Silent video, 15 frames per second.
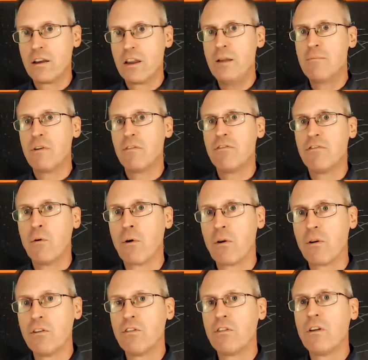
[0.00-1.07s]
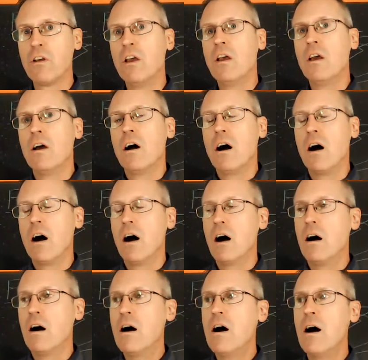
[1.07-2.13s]
keep the force
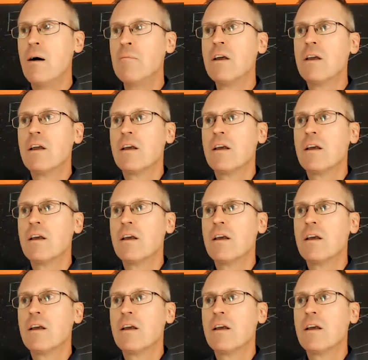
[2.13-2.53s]
up,